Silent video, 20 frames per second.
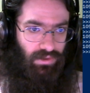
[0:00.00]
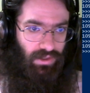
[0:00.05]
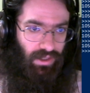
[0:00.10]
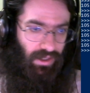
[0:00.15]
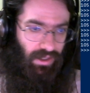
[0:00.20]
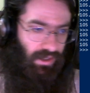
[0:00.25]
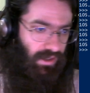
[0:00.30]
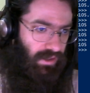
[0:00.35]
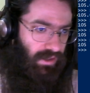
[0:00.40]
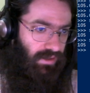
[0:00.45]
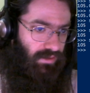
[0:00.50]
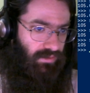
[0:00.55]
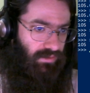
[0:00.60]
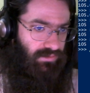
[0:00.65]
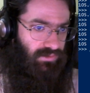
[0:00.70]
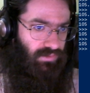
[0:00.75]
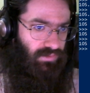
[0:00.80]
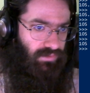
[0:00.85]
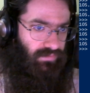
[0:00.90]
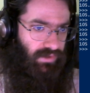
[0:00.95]
High,
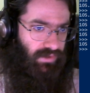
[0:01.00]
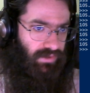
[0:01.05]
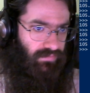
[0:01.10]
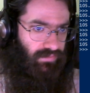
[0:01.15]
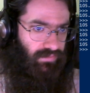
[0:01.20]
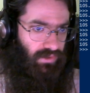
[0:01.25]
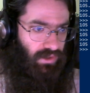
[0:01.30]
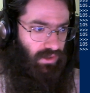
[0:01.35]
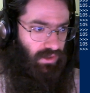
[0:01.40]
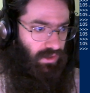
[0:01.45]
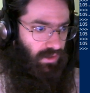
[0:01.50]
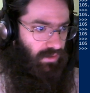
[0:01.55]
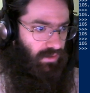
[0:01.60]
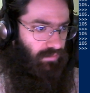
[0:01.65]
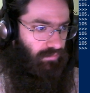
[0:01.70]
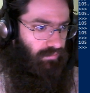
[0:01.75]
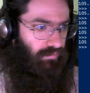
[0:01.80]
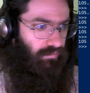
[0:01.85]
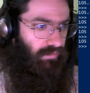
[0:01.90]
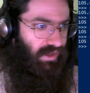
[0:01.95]
also 105.
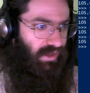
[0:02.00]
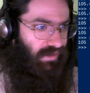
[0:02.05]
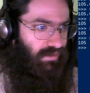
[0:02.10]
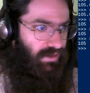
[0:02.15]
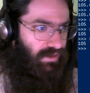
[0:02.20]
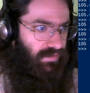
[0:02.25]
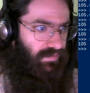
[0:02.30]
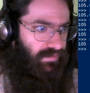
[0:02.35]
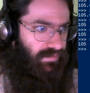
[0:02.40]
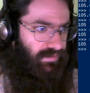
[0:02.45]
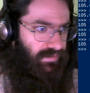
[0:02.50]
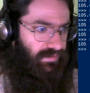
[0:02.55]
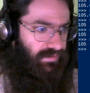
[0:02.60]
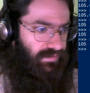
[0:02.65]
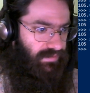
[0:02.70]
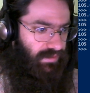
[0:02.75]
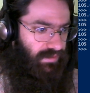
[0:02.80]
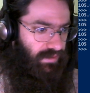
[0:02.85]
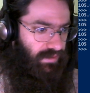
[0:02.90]
Maybe this is